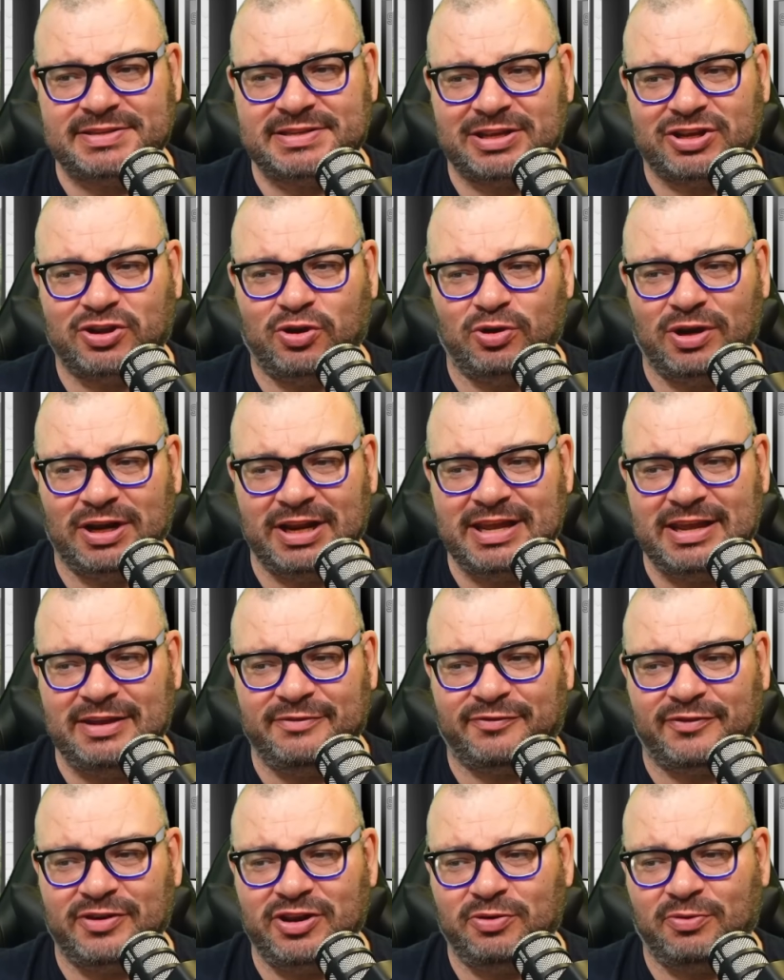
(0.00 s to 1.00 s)
that could
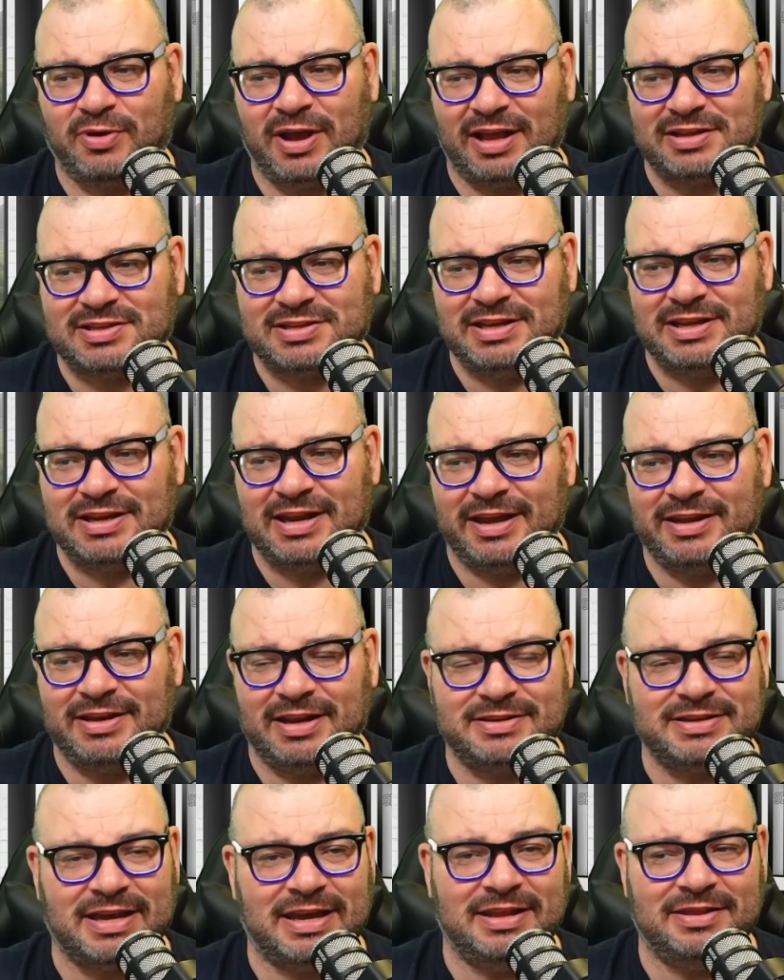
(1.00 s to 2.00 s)
leave Newcastle
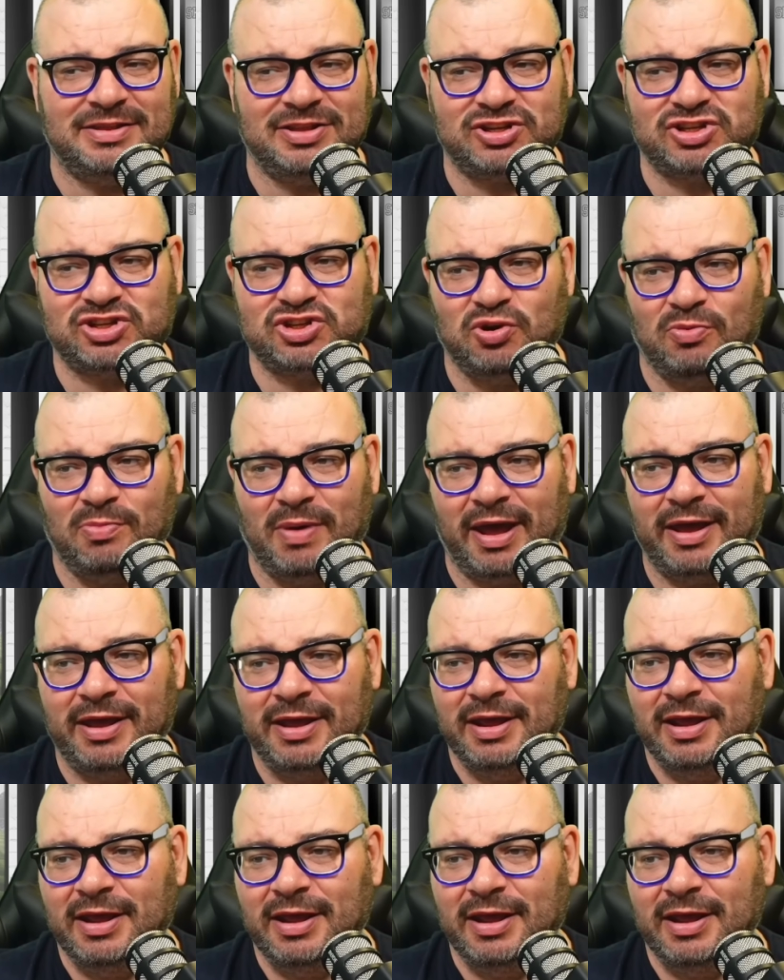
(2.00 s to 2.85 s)
United in the summer.